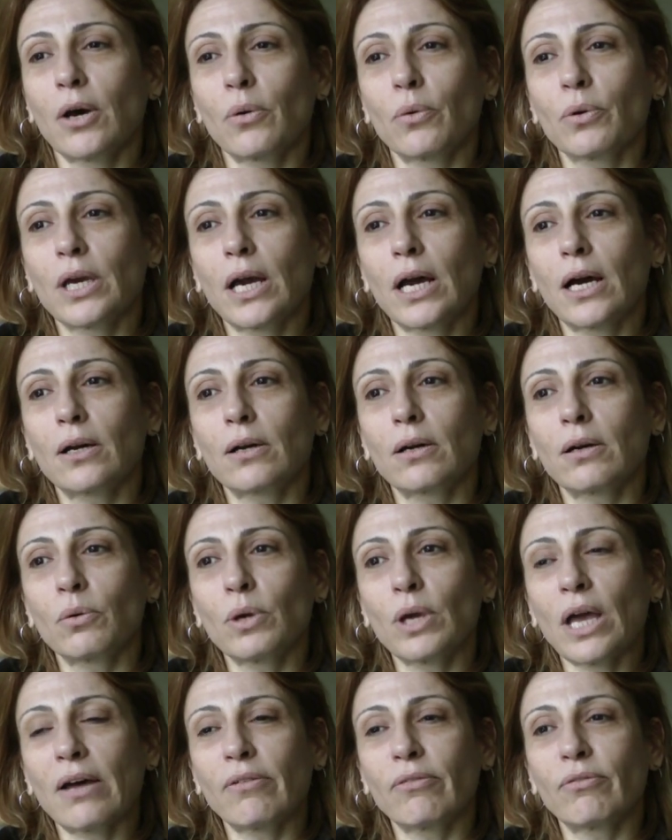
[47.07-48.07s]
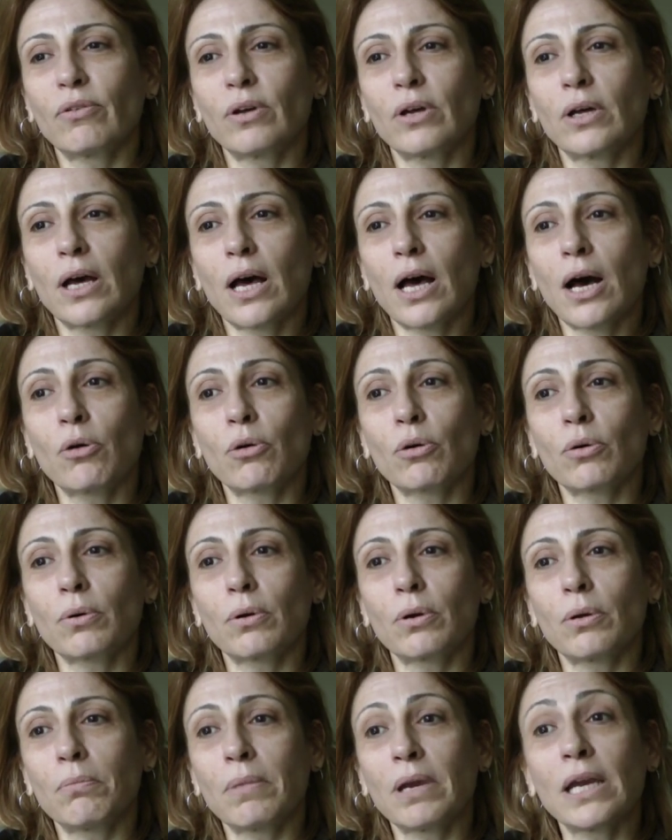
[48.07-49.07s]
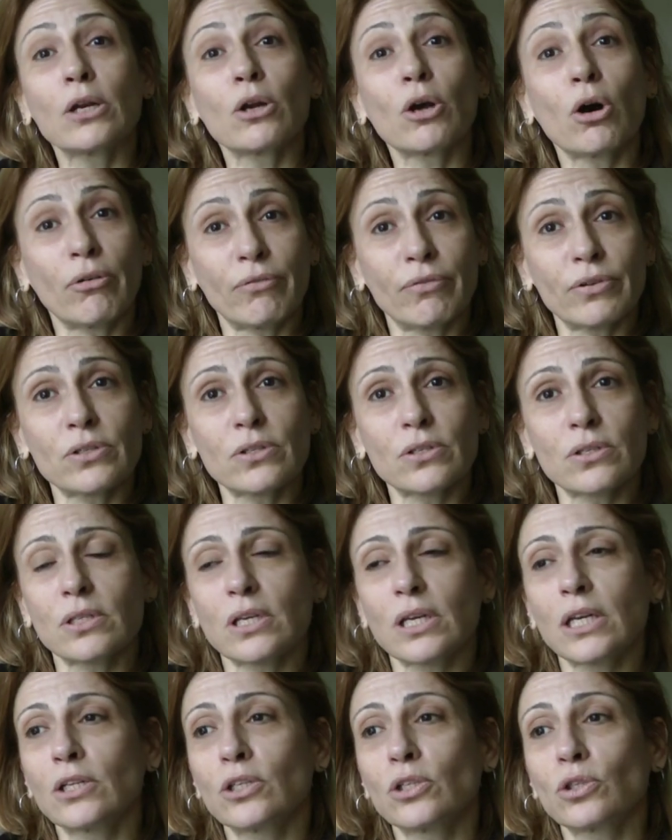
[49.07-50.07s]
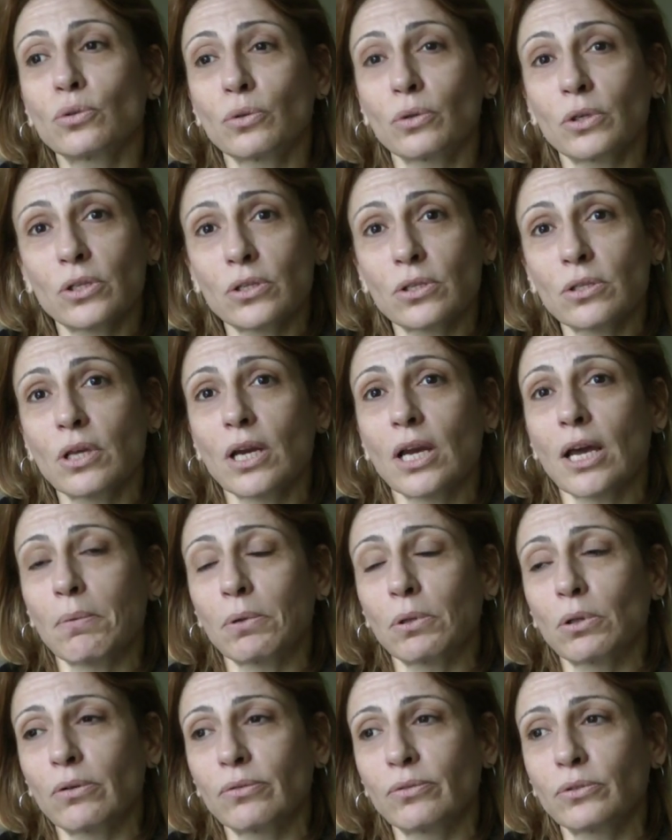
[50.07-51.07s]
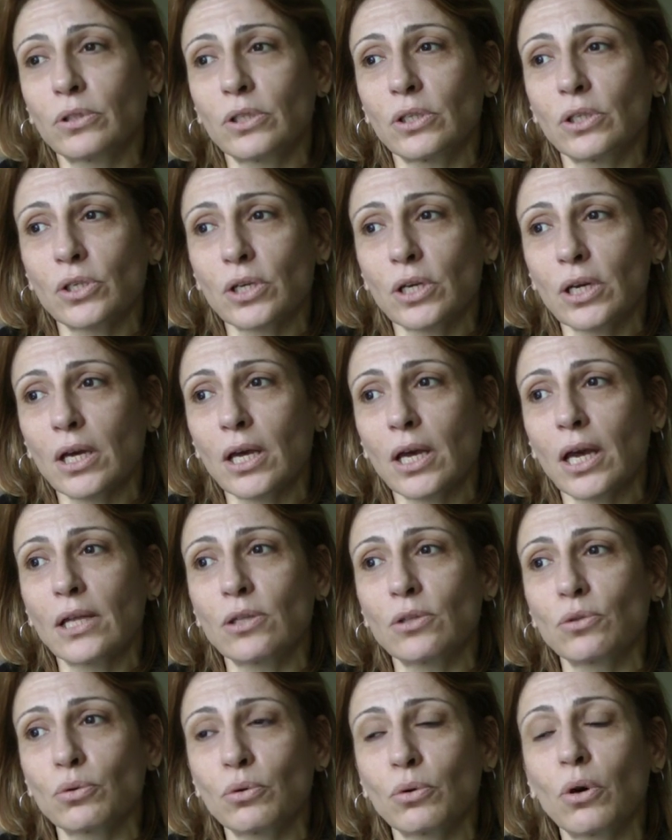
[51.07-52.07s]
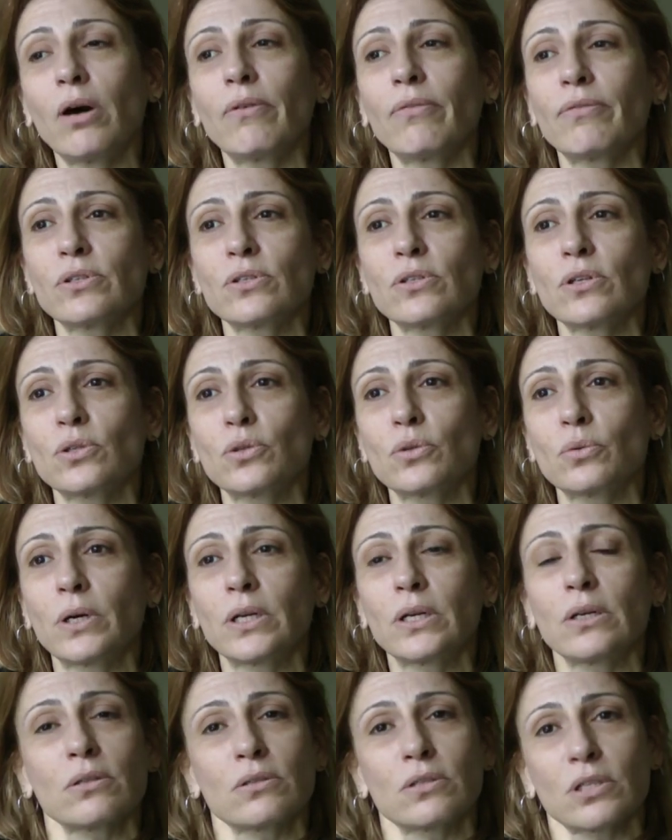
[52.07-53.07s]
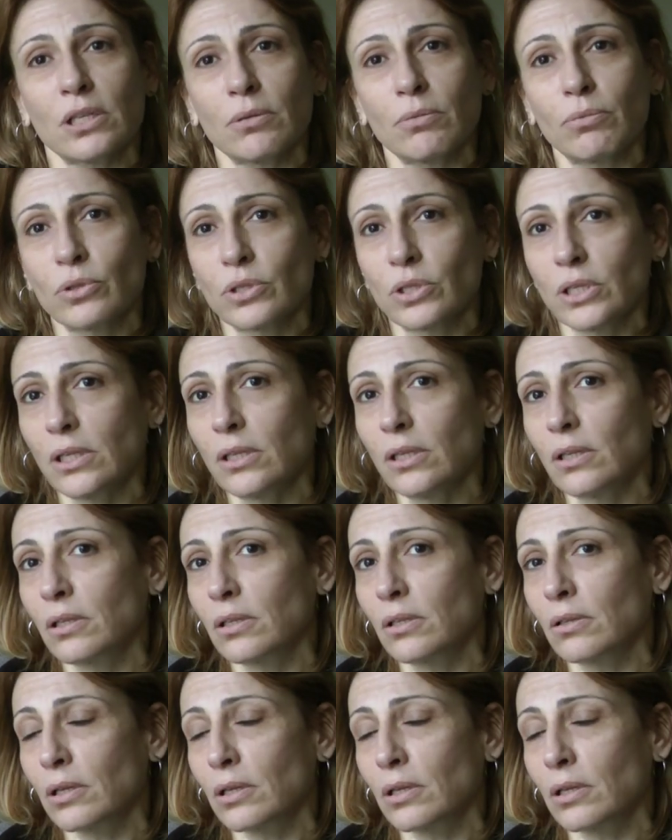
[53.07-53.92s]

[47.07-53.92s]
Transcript: We have our main office in Tunis, the capital of Tunisia, and two offices, one in Sidi Bouzid,